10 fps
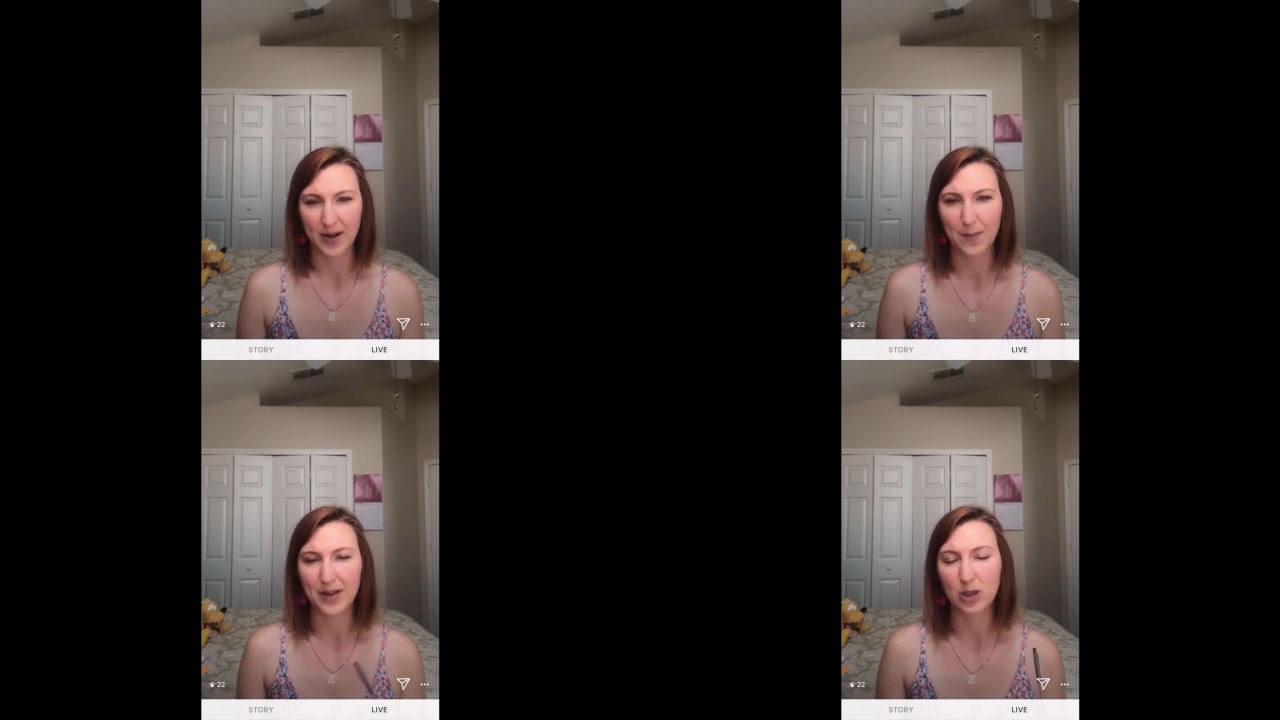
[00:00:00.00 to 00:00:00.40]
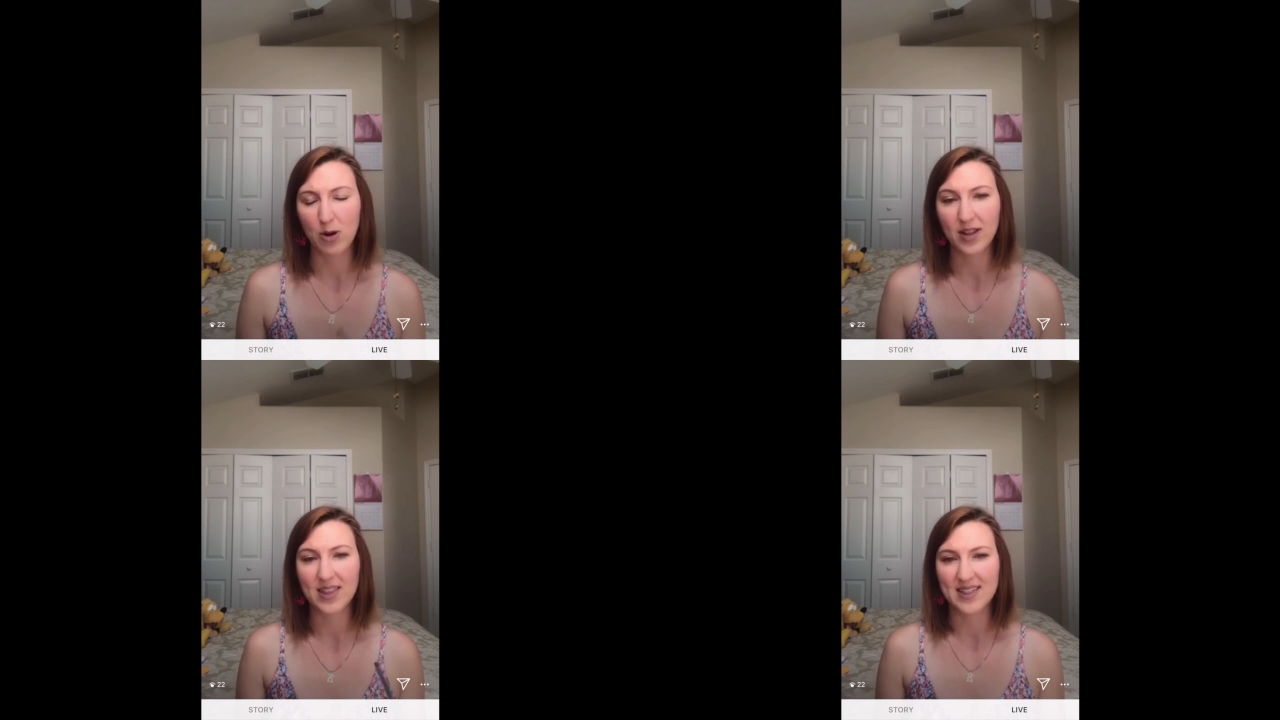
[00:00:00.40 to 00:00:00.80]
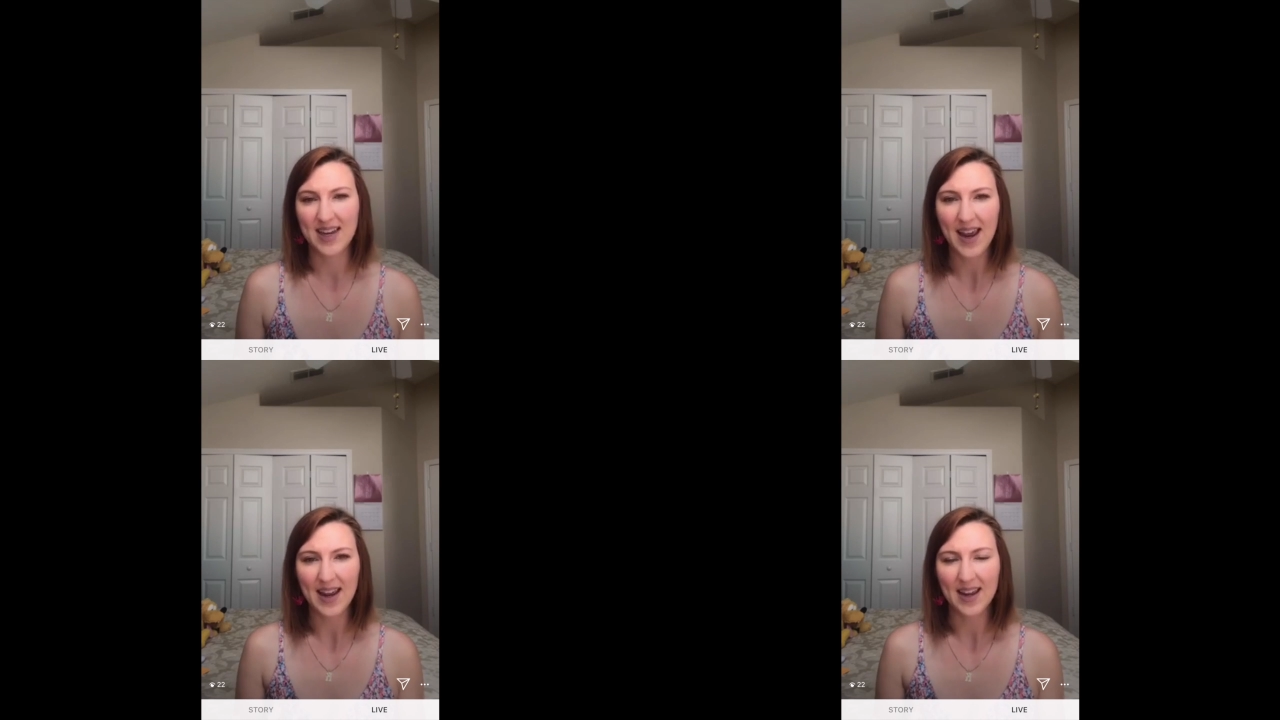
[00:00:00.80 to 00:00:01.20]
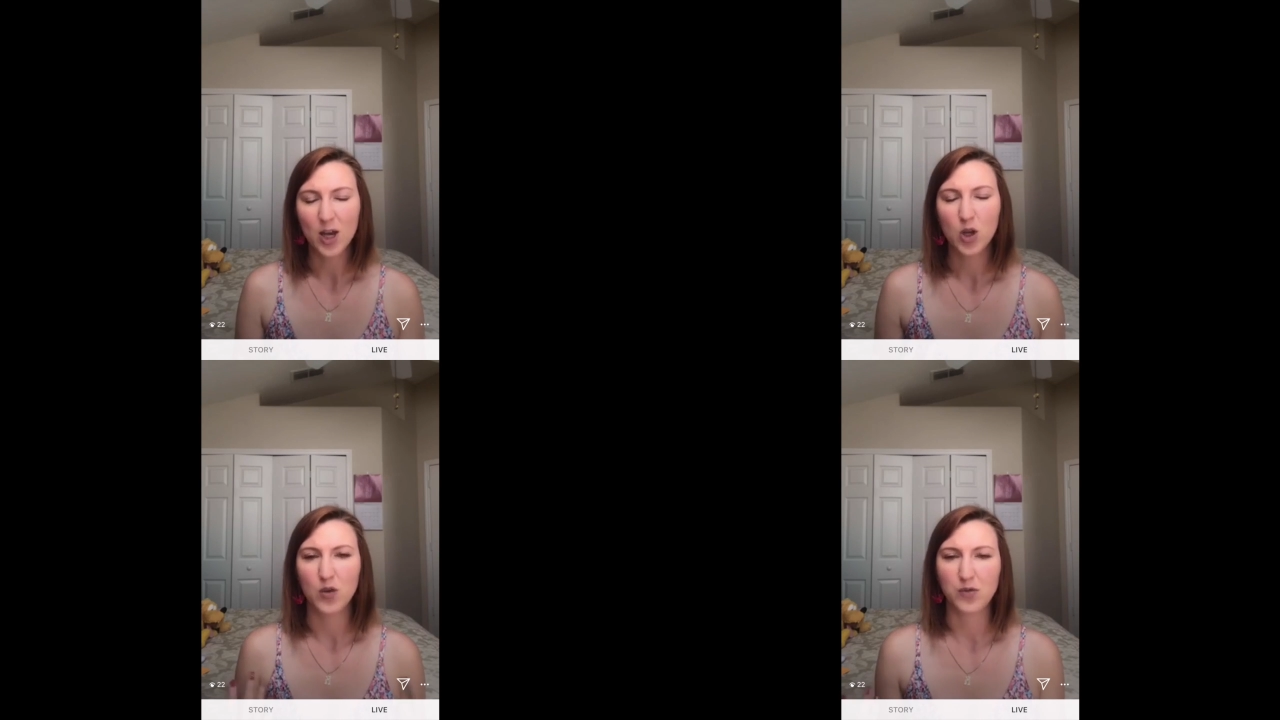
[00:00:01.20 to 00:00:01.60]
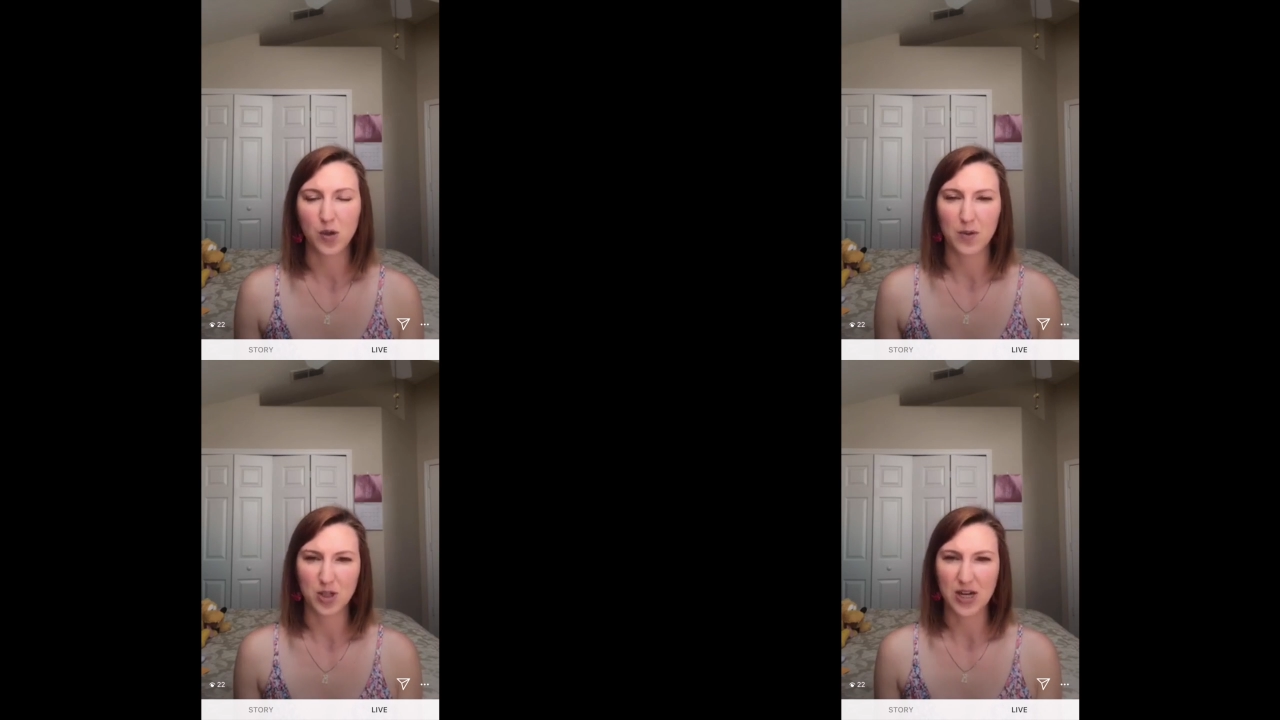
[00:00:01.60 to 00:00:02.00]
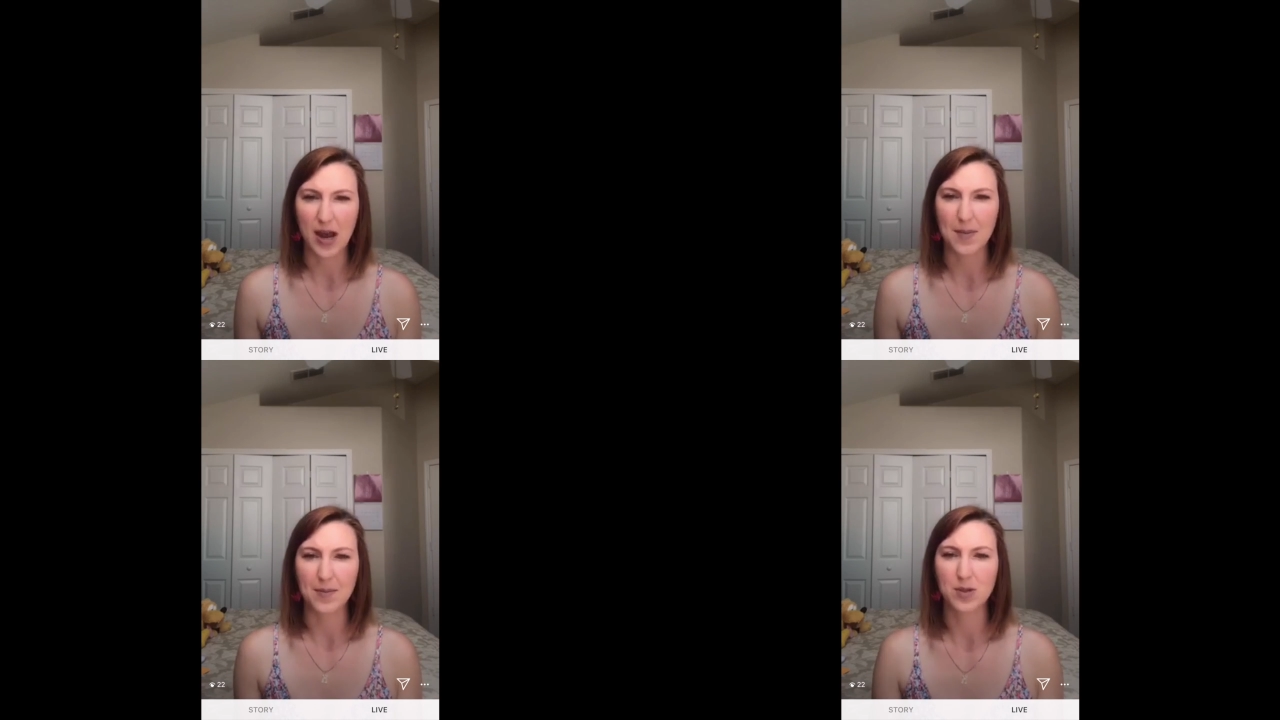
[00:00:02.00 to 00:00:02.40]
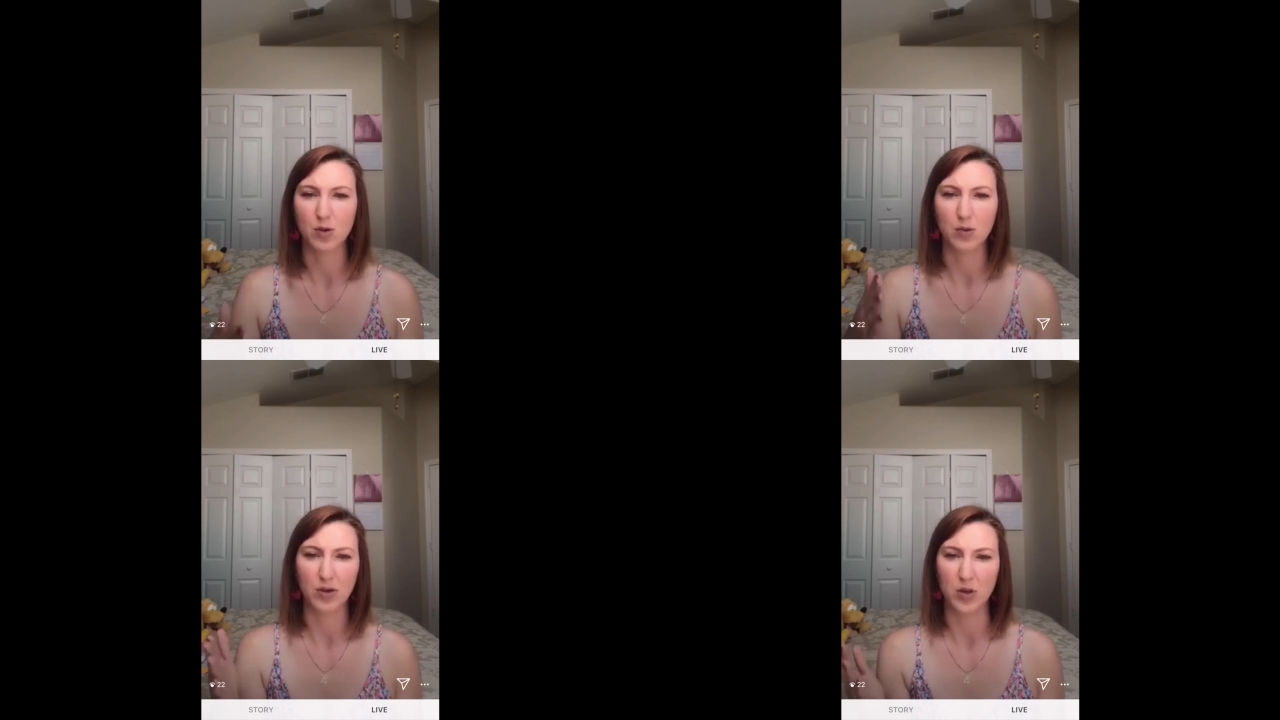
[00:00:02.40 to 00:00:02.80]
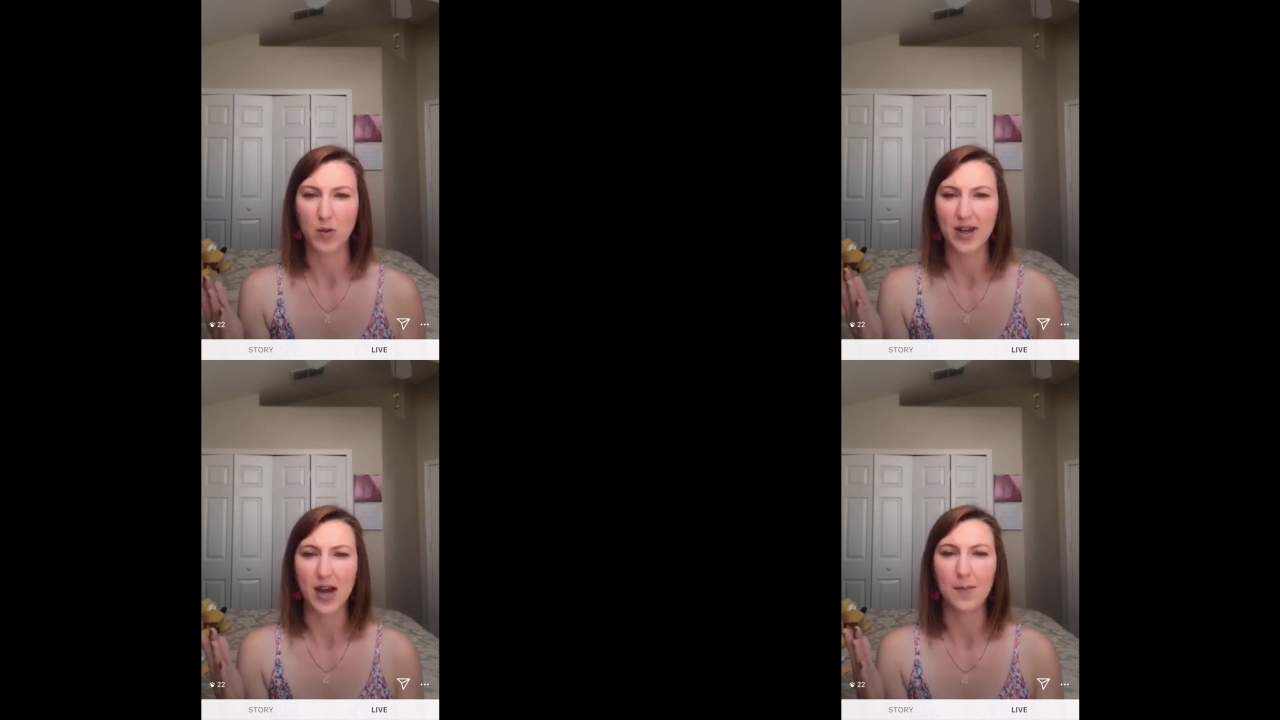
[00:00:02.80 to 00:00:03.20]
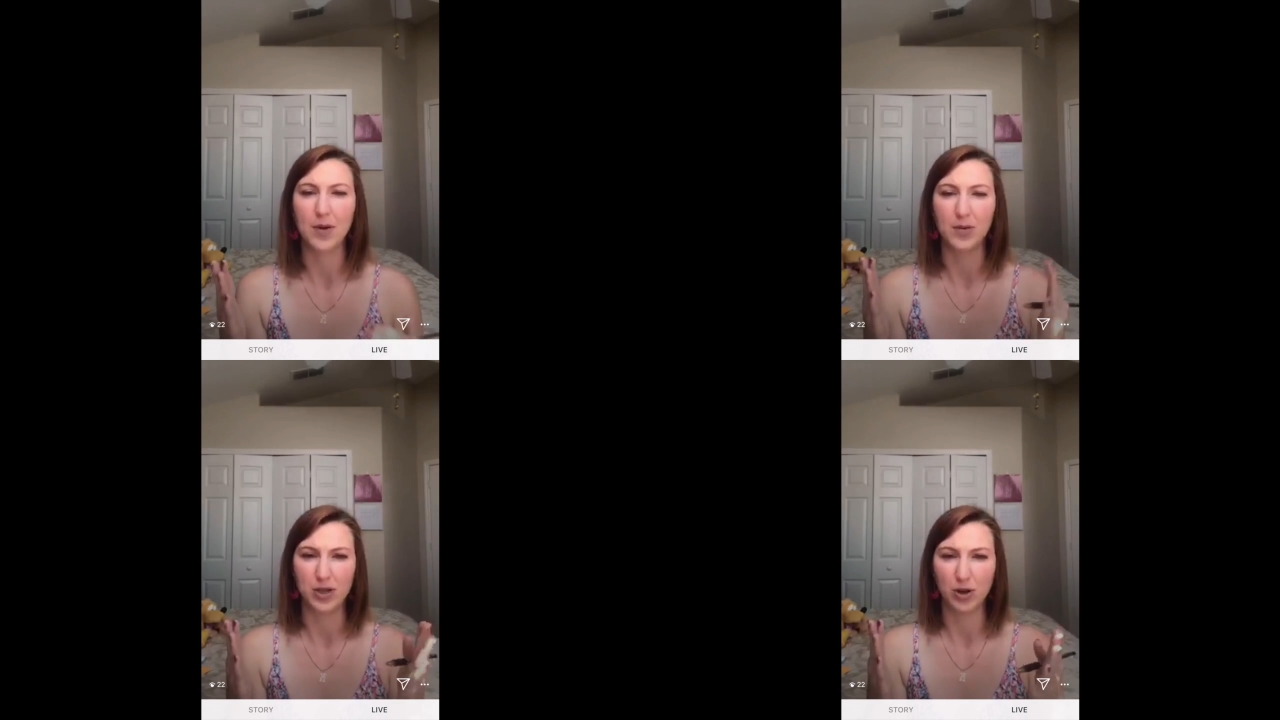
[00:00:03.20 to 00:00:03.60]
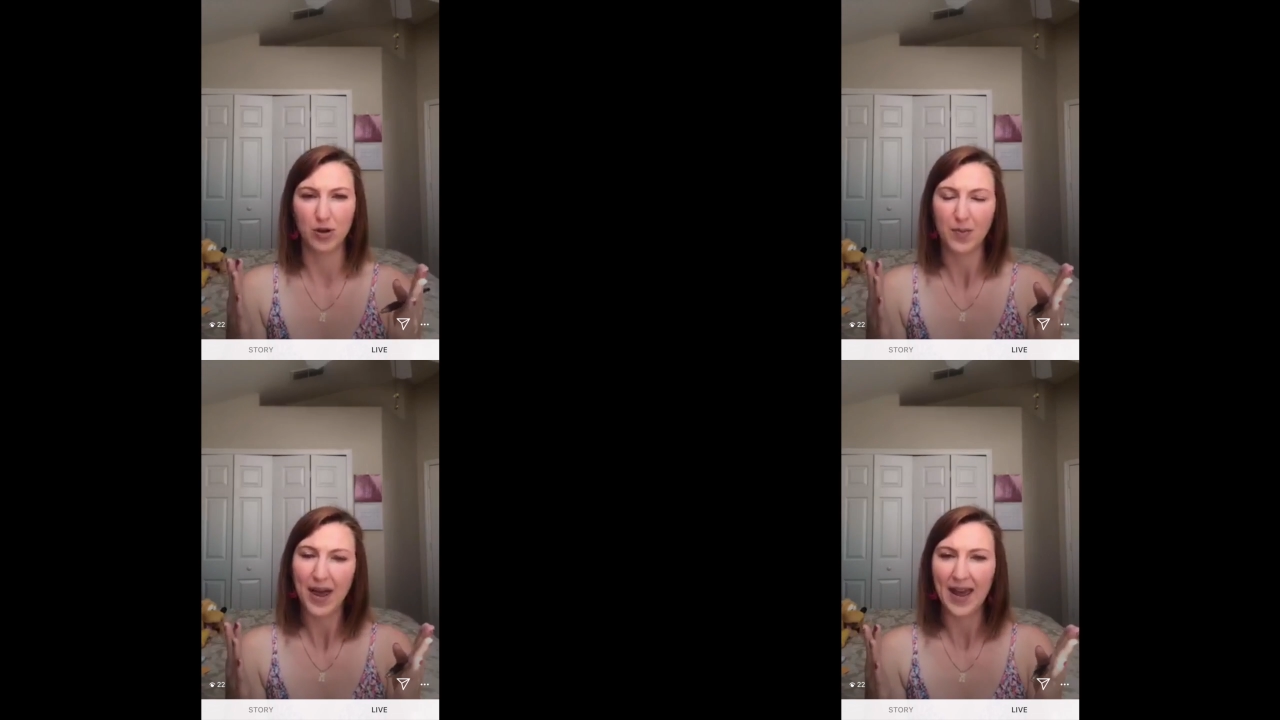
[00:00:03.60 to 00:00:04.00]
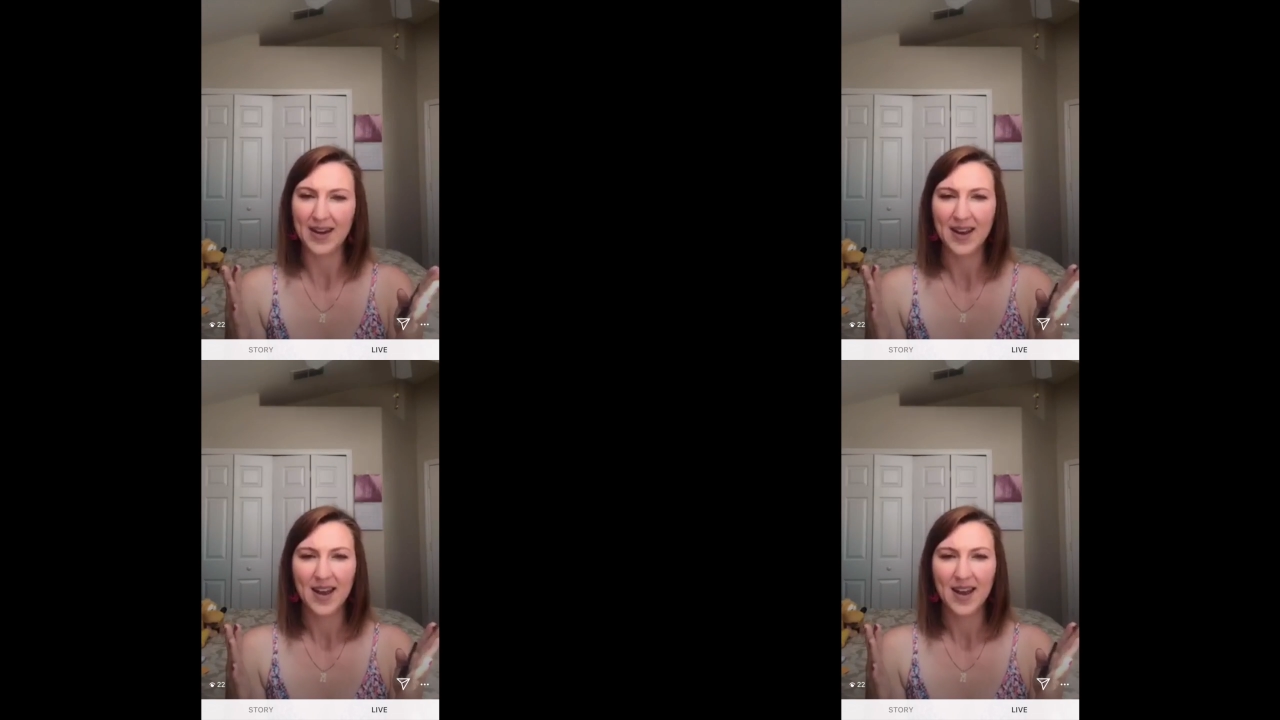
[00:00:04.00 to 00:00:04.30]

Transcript: But throughout the day, you have so much time in between when you wake up and when you go to bed,